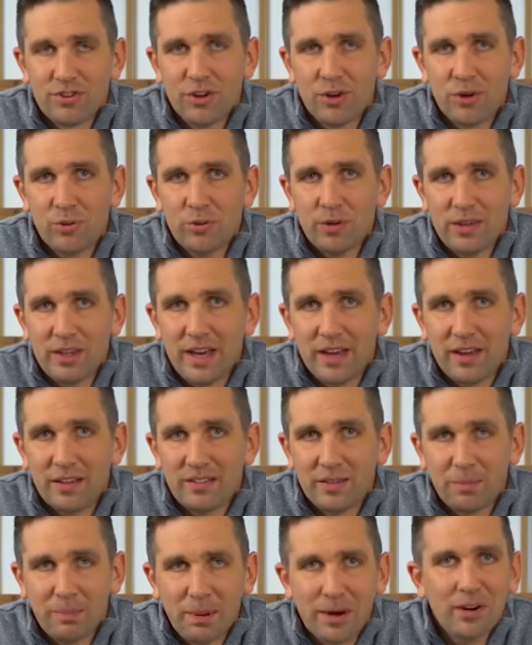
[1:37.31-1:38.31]
So
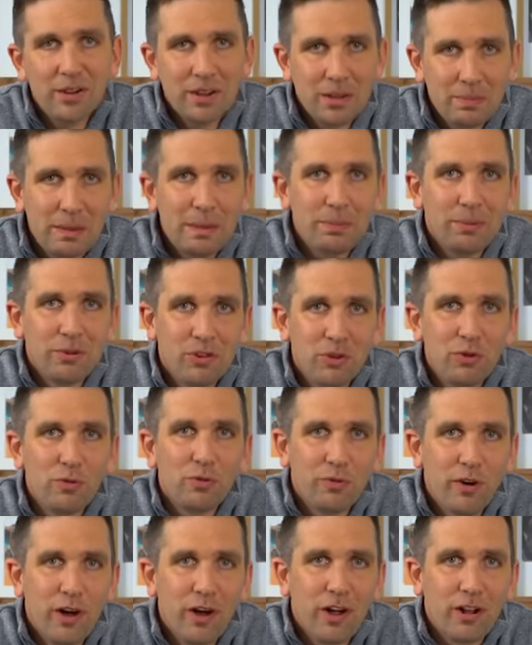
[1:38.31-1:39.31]
yes, apparently people do
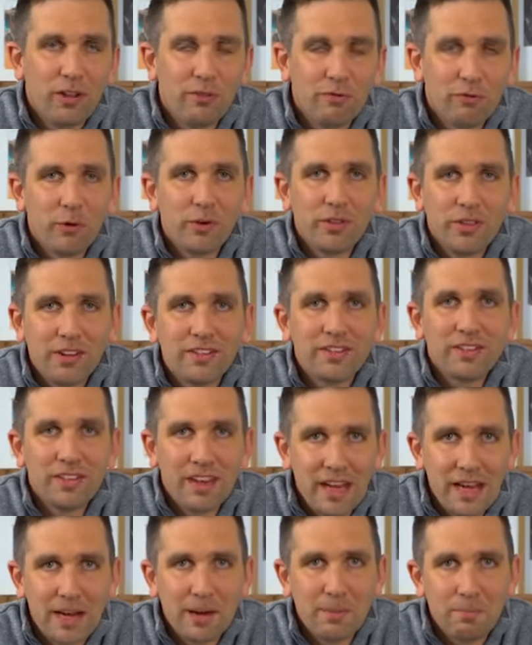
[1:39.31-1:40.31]
fall for this
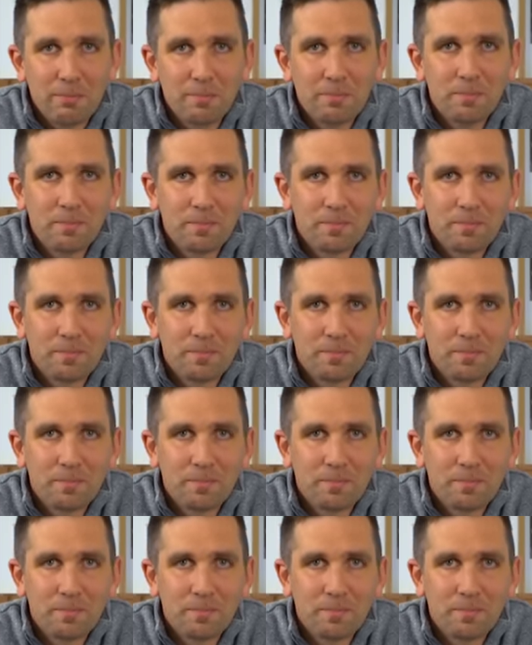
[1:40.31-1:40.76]
scam.